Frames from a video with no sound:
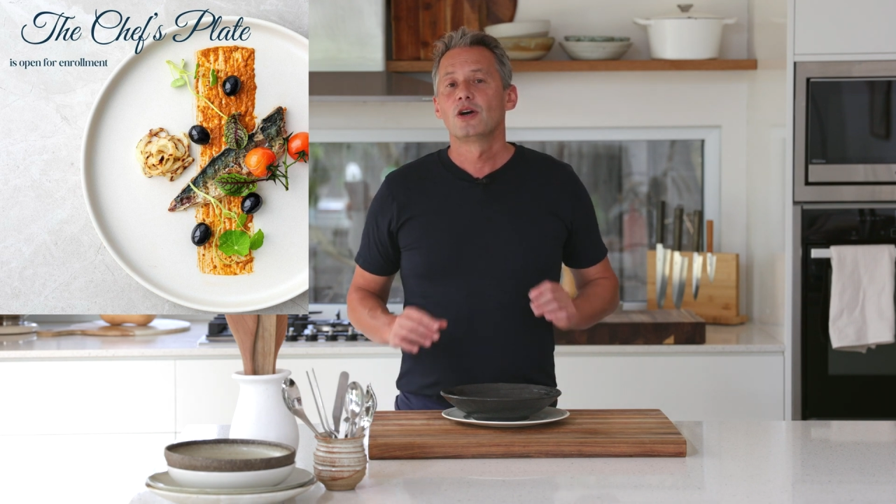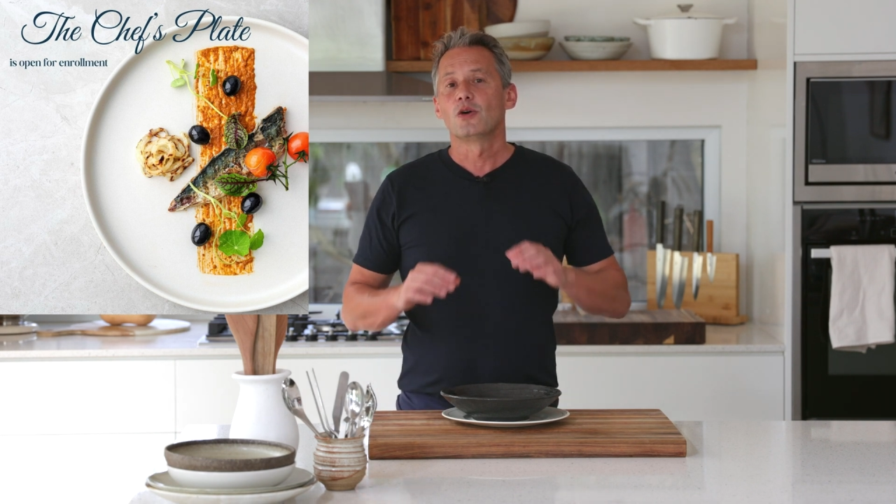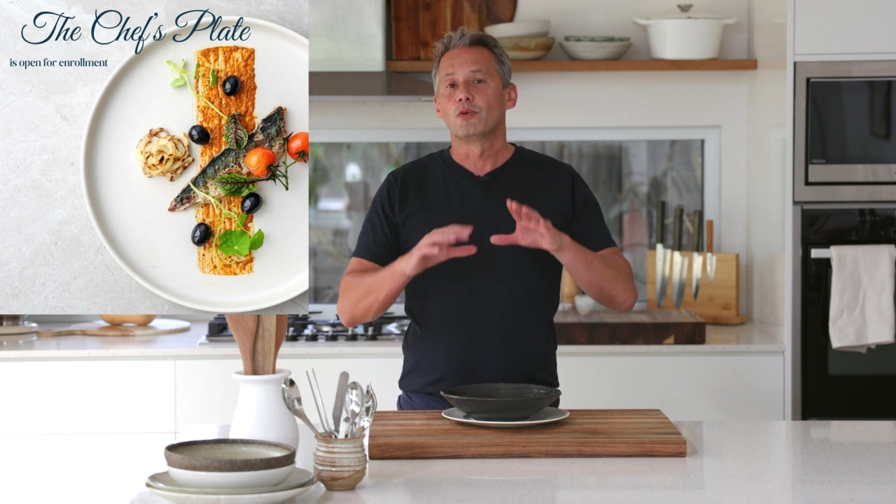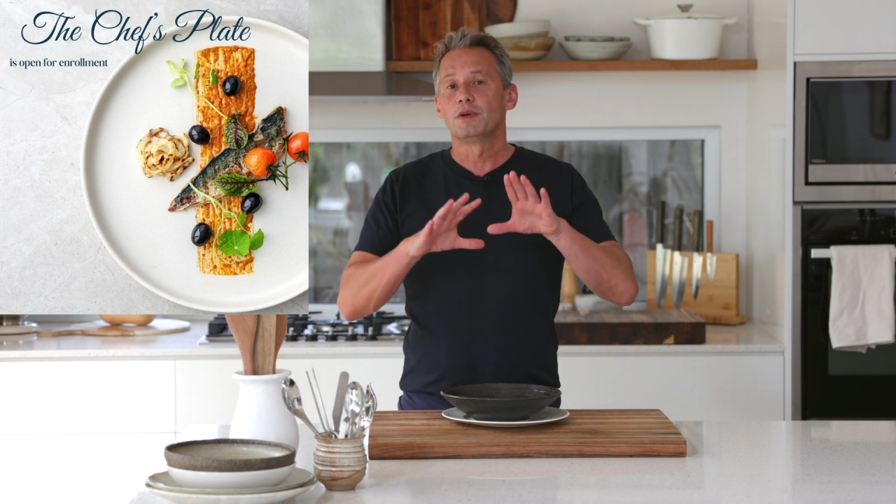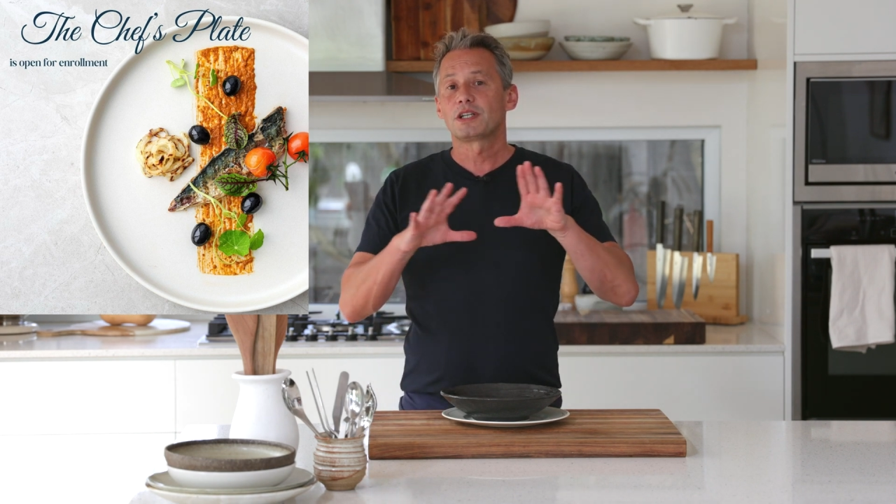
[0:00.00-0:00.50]

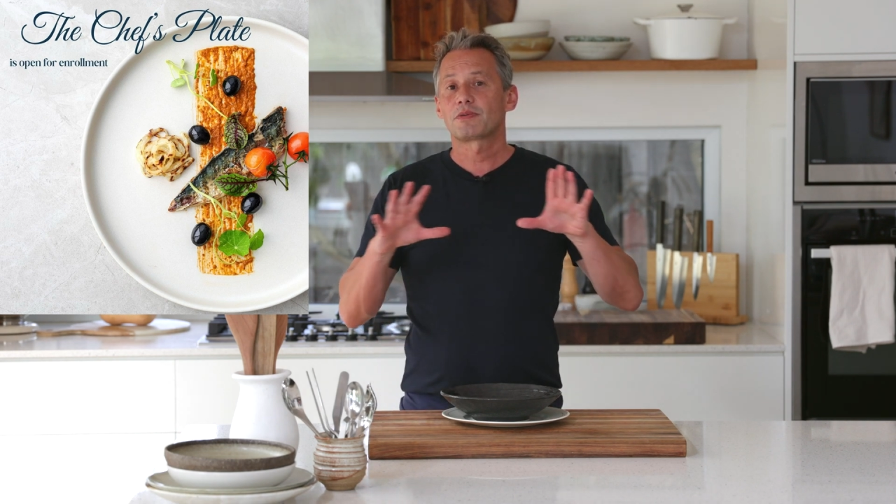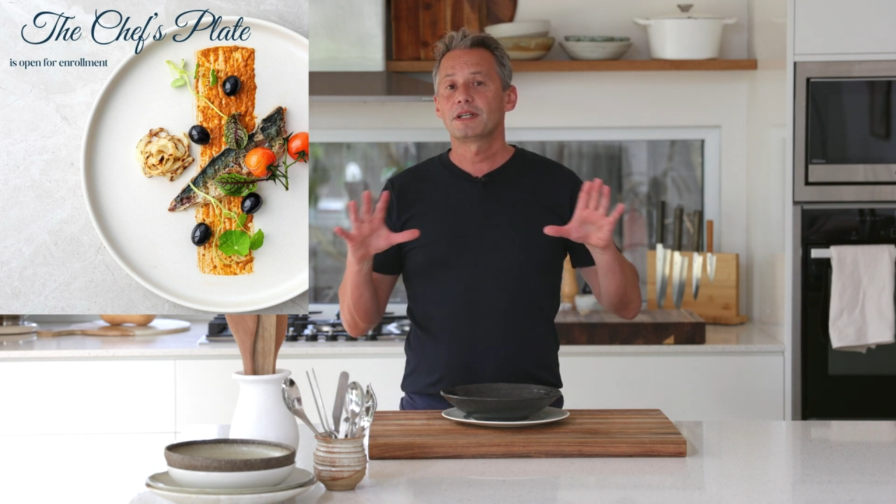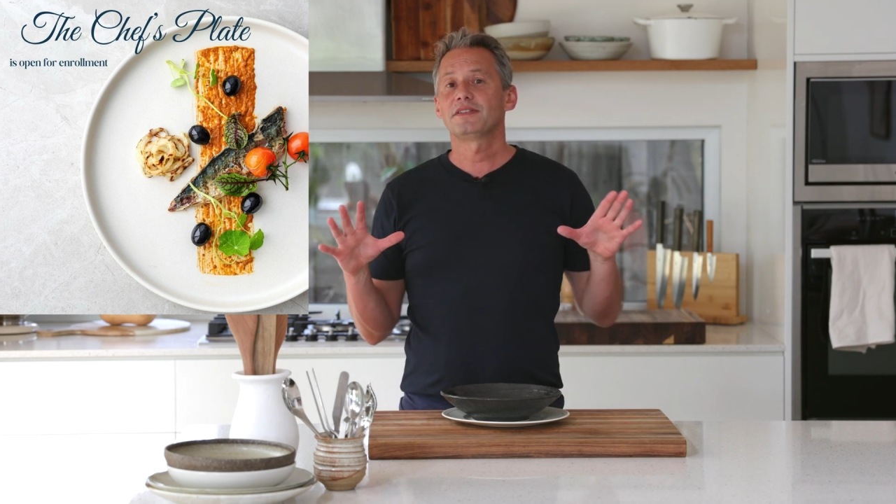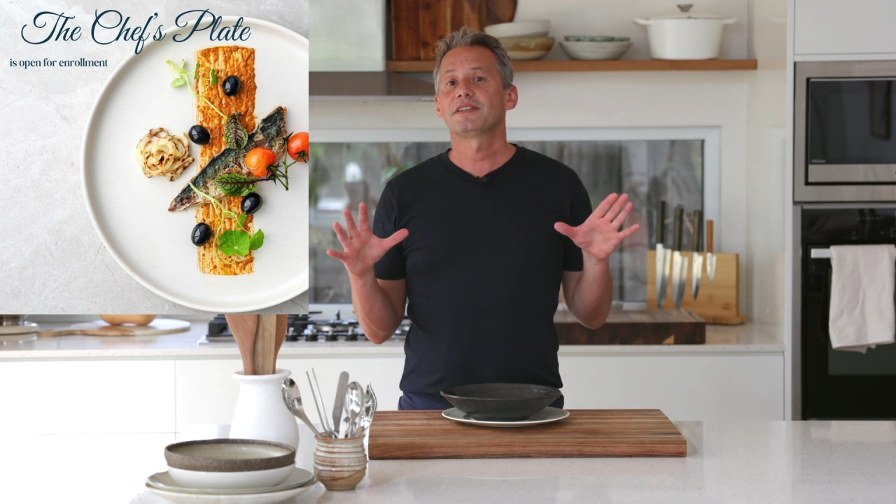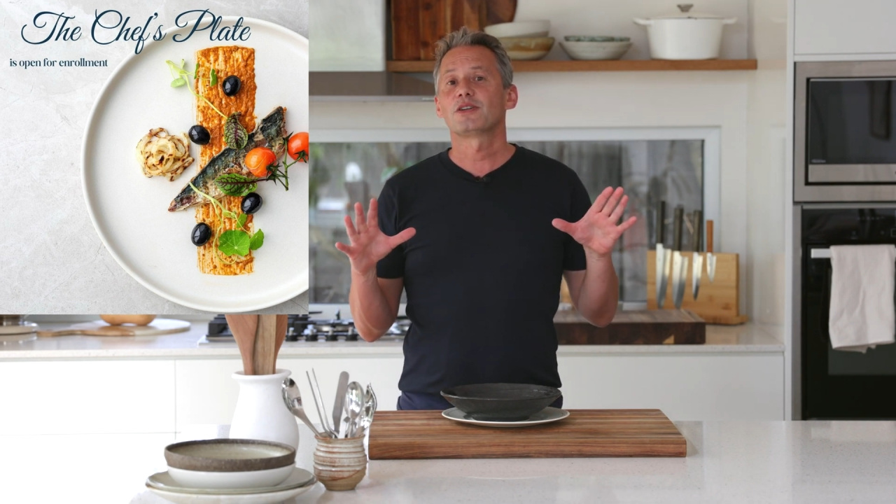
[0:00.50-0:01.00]

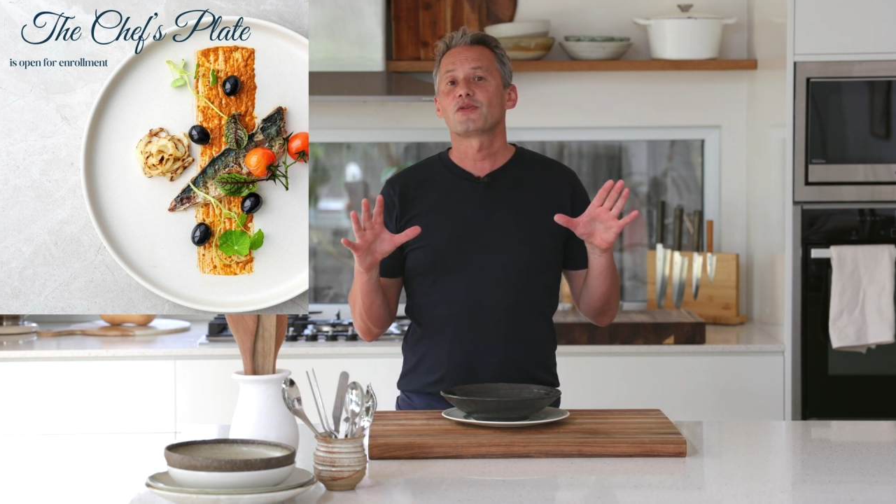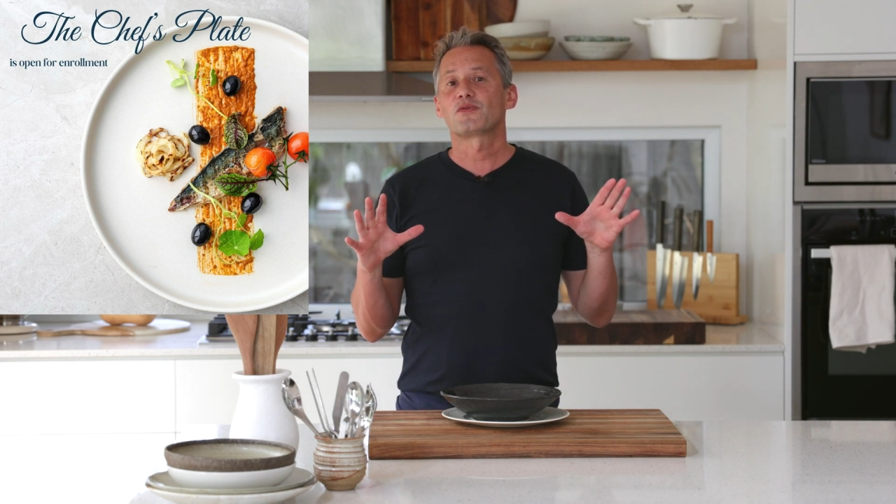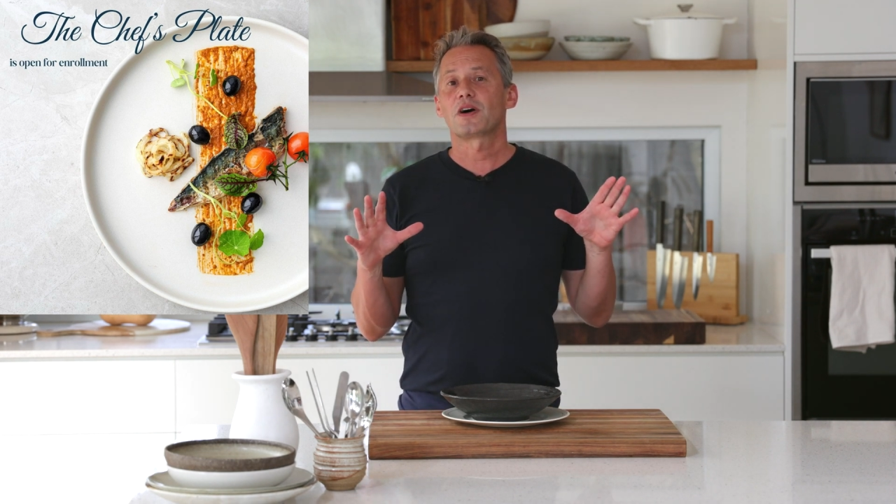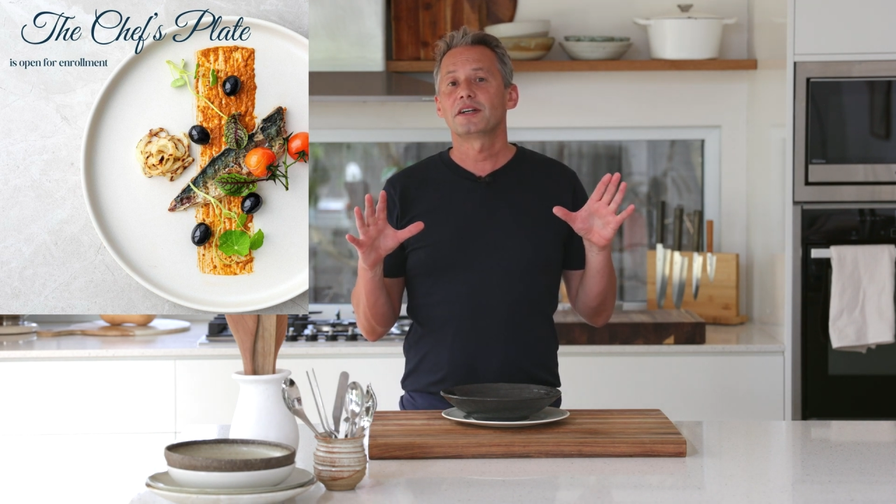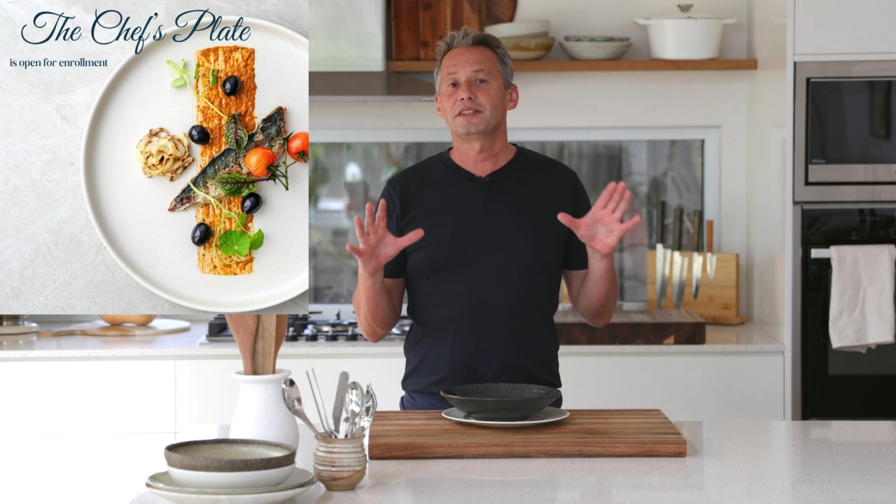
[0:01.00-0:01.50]
recreating a
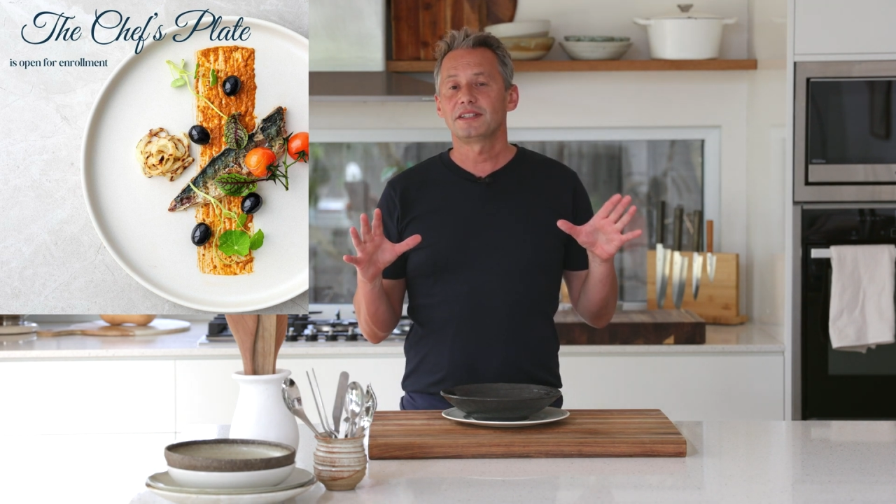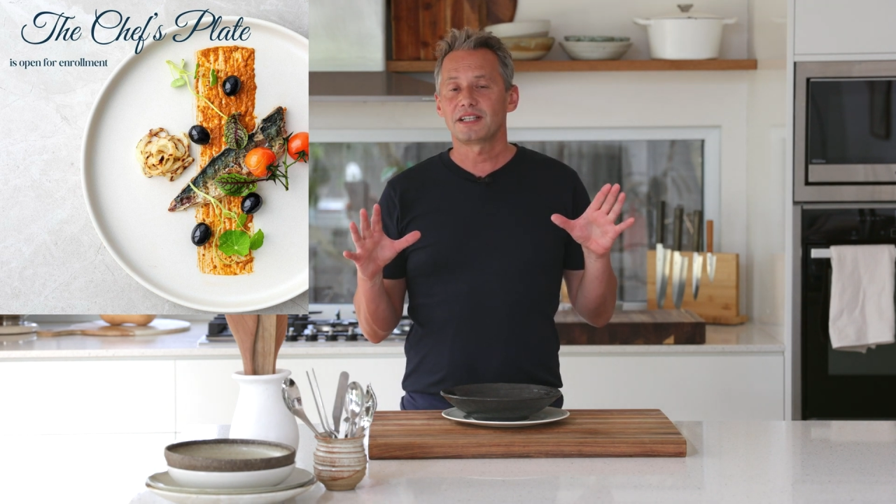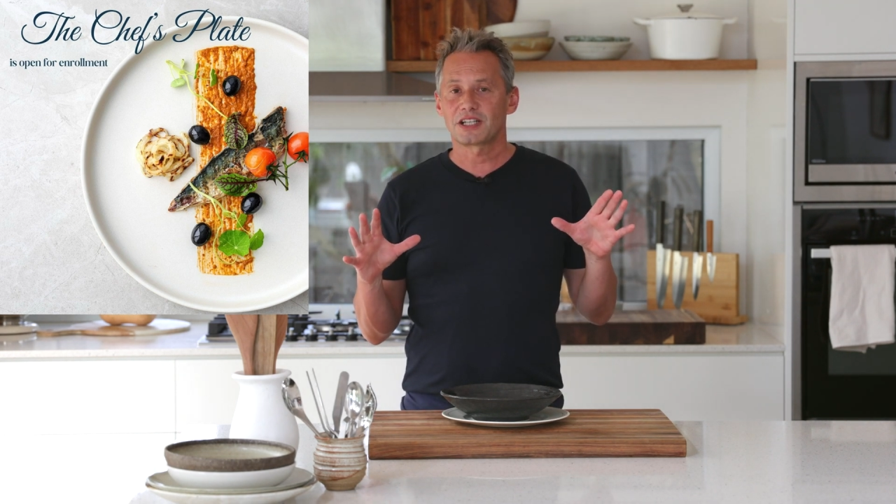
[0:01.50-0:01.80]
fine dining